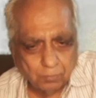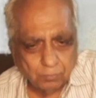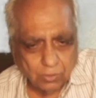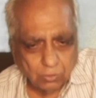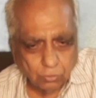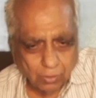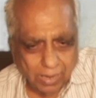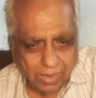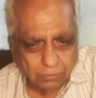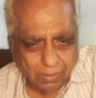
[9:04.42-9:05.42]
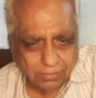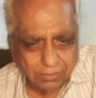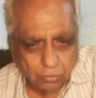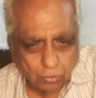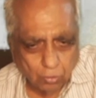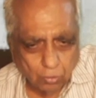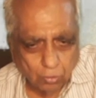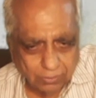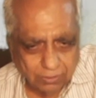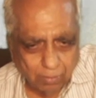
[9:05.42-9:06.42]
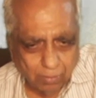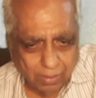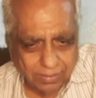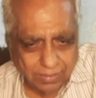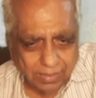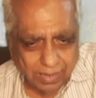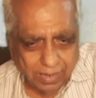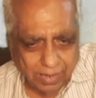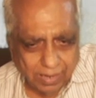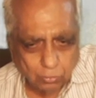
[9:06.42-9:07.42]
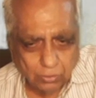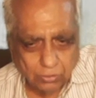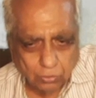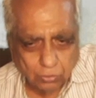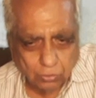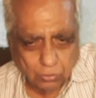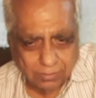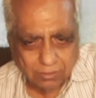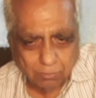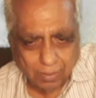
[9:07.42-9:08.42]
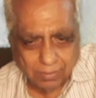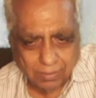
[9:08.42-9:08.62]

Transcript: So S1 is shown in this manner, S2 is shown in this manner.